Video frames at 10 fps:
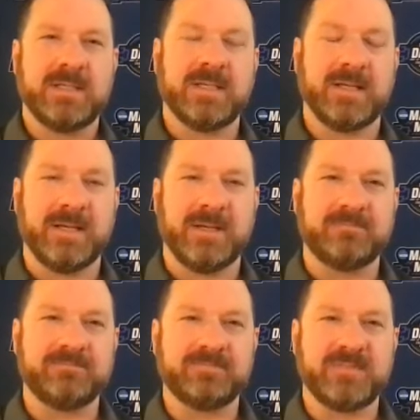
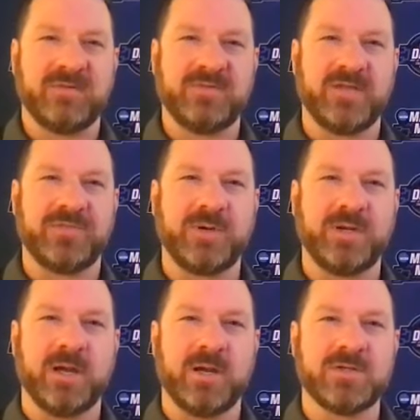I've got three
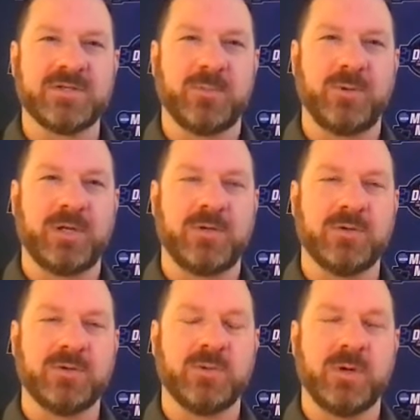daughters that are pretty
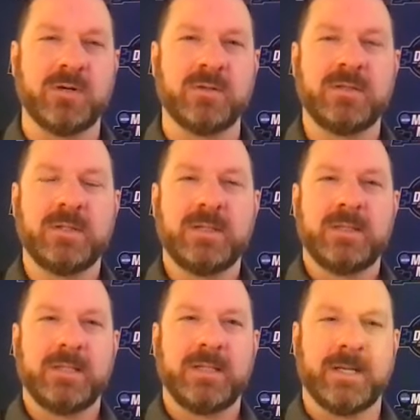cool as well.
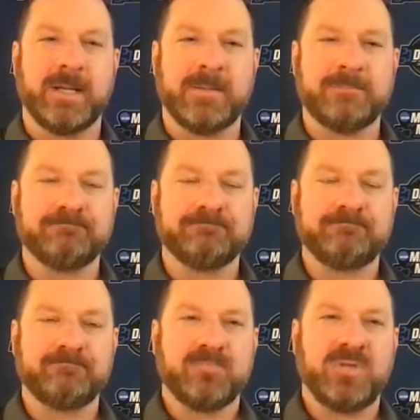
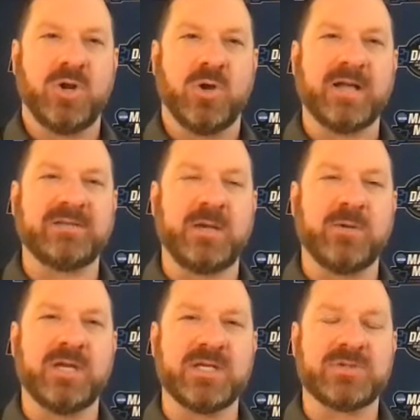You know, my thing
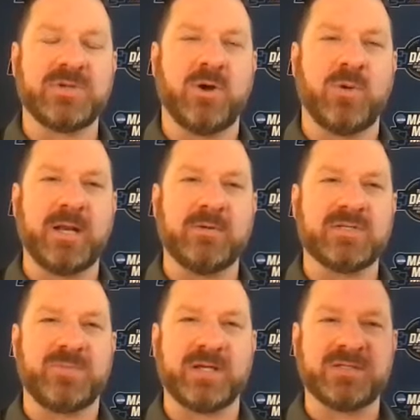with history, nobody
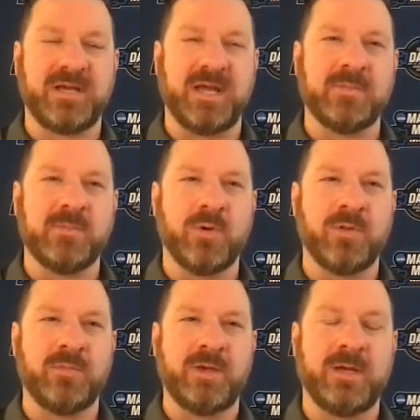respects the game more
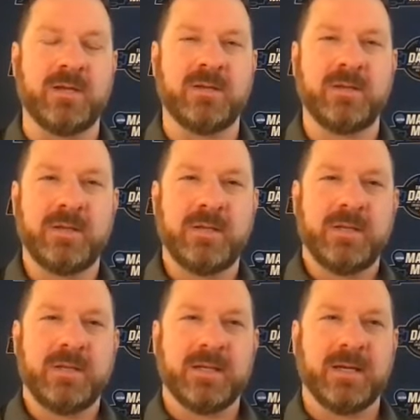than me.
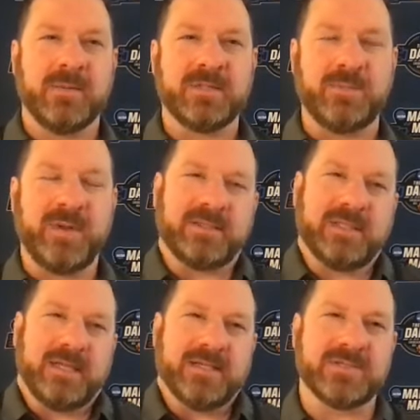But the big
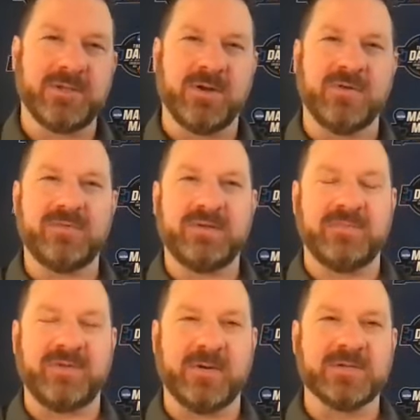thing is, you know,
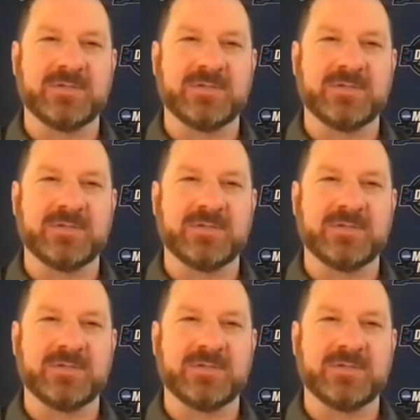if I was